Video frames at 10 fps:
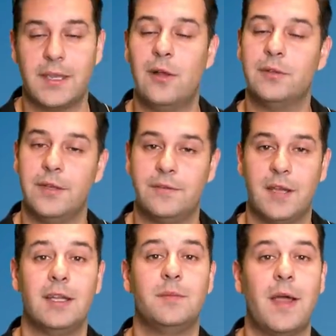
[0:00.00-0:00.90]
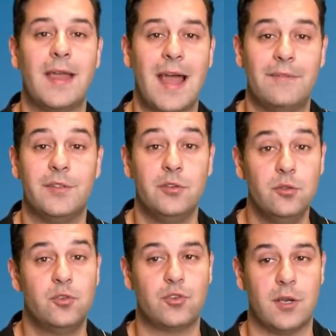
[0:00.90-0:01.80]
count. They've cut it by half. The
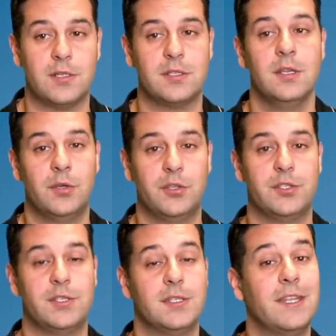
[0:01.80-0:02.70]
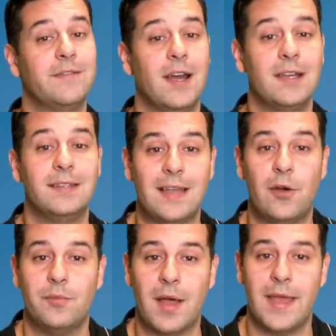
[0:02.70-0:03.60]
new trucks purchases, they've cut it
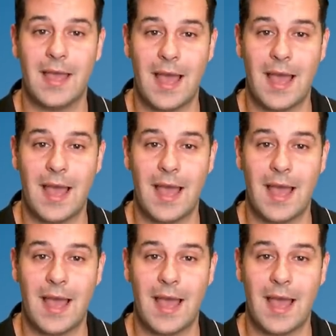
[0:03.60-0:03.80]
down by